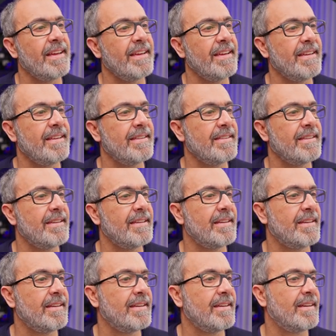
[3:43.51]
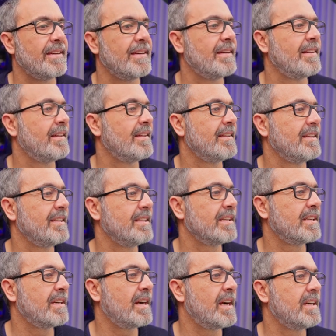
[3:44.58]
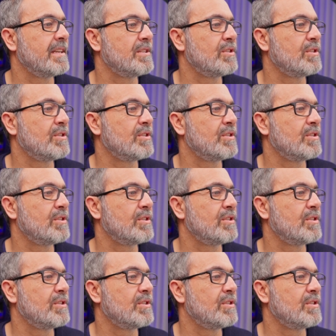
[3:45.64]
in the car.